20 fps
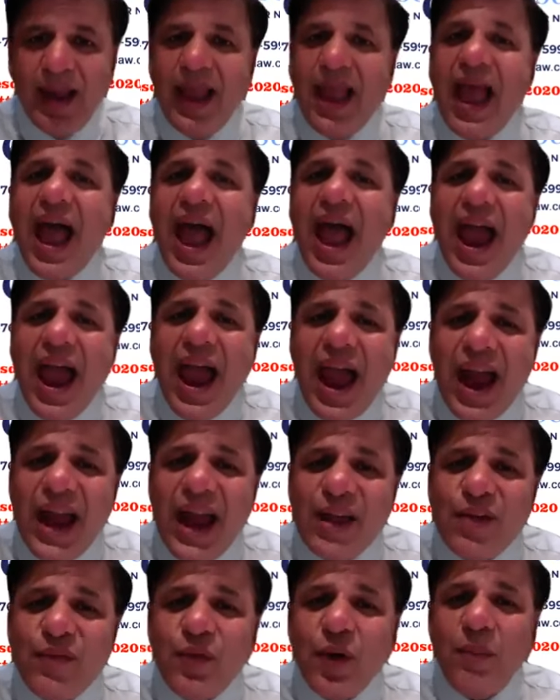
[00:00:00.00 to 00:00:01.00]

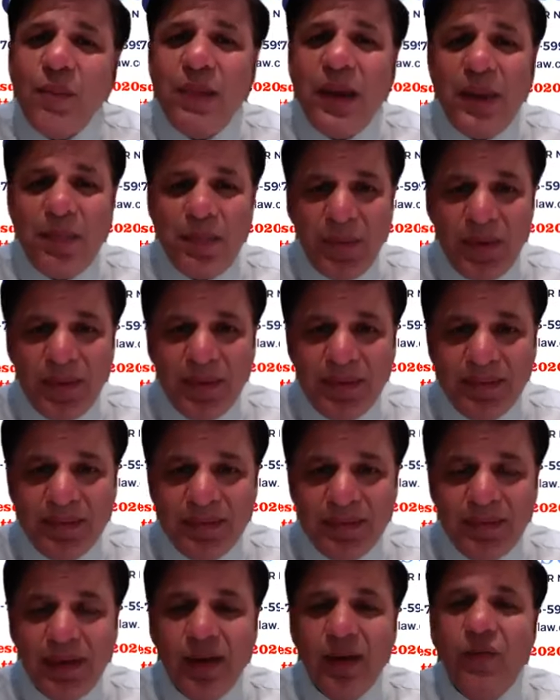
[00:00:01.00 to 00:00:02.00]
And for people,
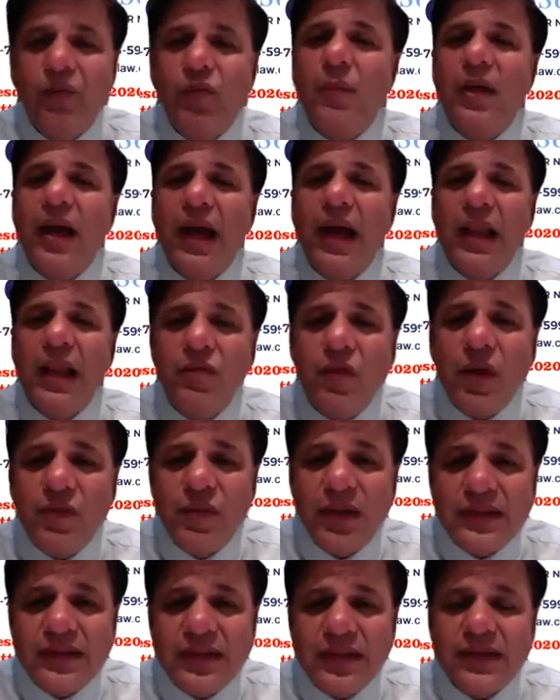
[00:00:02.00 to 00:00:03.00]
for my L-1
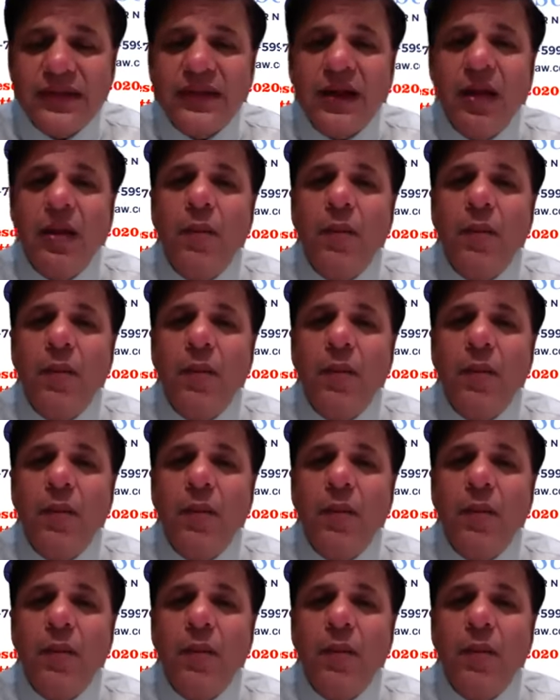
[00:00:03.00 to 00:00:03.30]
visas,